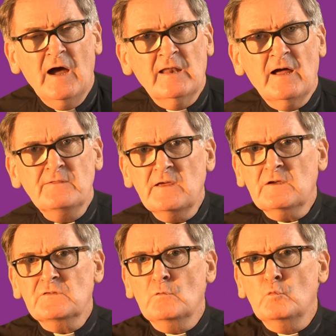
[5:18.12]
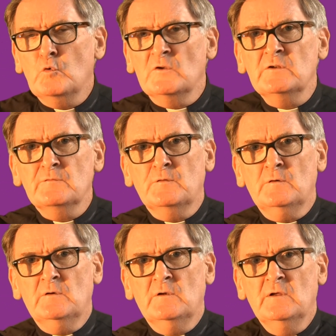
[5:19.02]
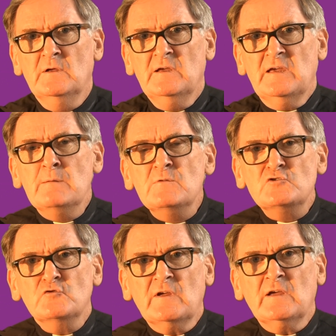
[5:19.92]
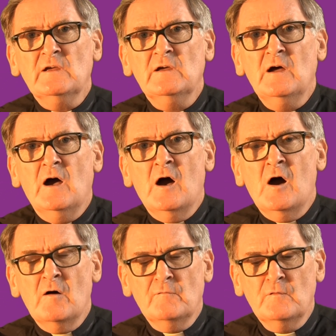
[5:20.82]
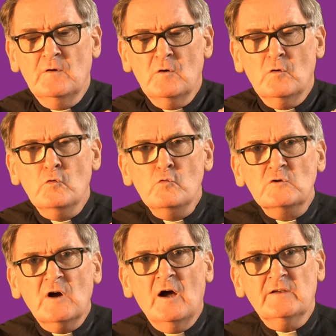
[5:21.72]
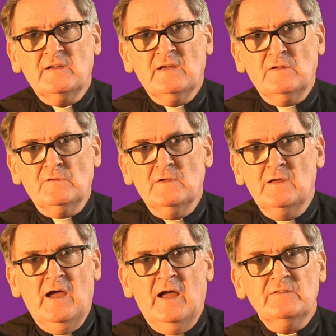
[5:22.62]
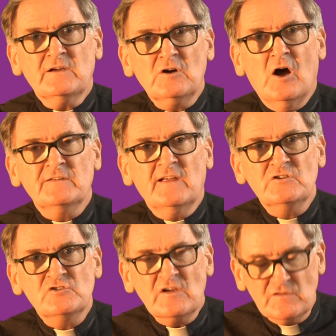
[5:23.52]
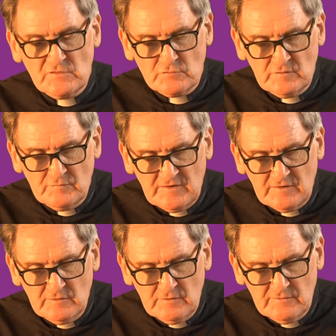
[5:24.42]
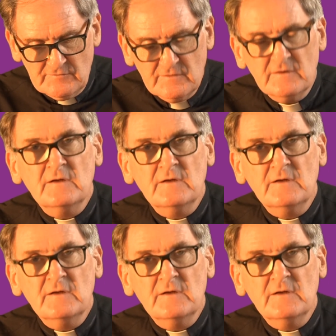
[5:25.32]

And I think it's a wonderful imagery of who God is and the God that Jesus revealed.